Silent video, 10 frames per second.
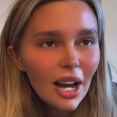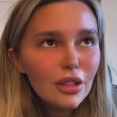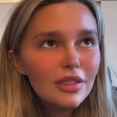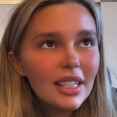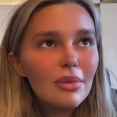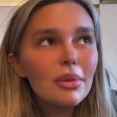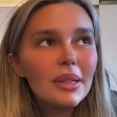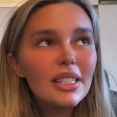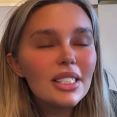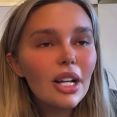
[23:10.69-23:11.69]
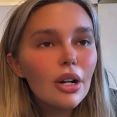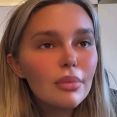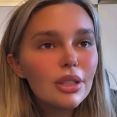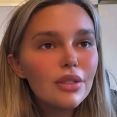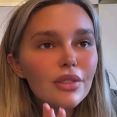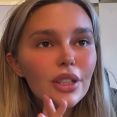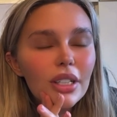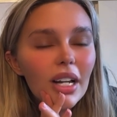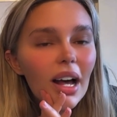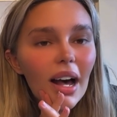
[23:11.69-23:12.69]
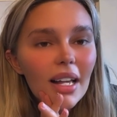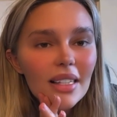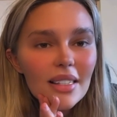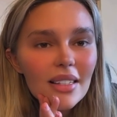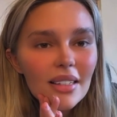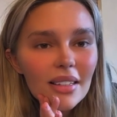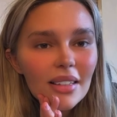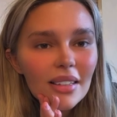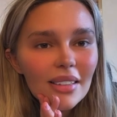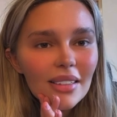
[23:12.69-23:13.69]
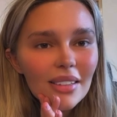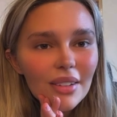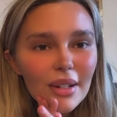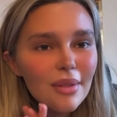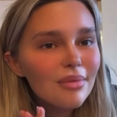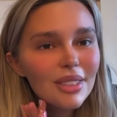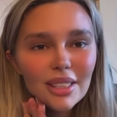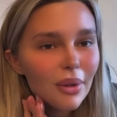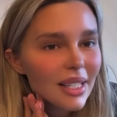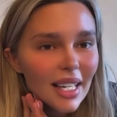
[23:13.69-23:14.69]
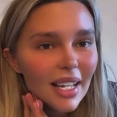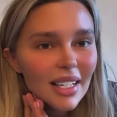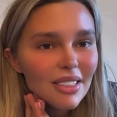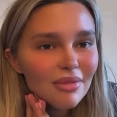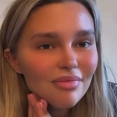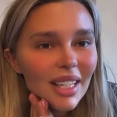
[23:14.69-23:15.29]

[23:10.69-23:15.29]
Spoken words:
Hopefully it will be so much fun and I'm so excited.